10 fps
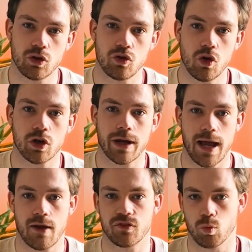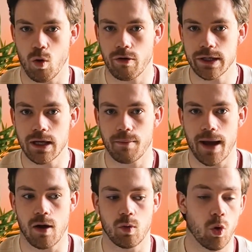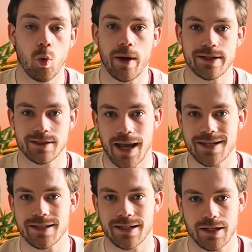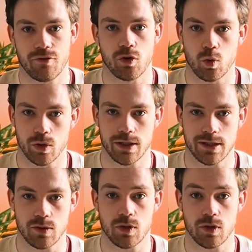you're not going to have to worry about always testing different audiences,